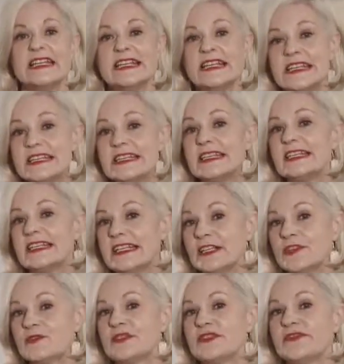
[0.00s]
is
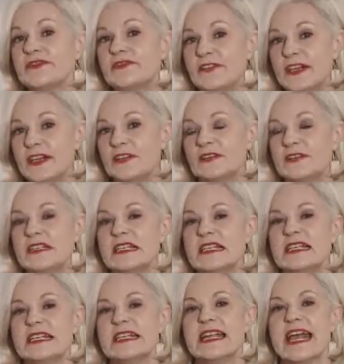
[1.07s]
illegal to fell,
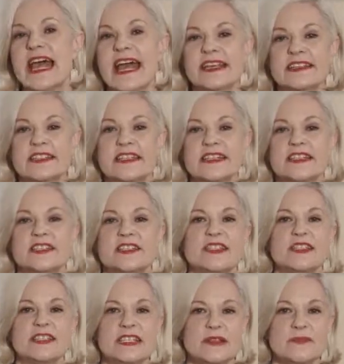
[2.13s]
and access to
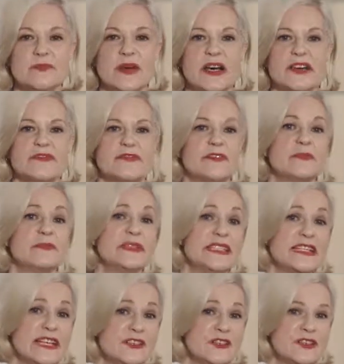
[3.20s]
timber from
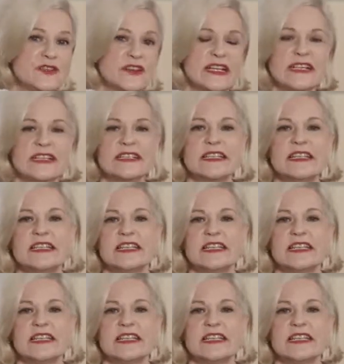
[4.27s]
dead trees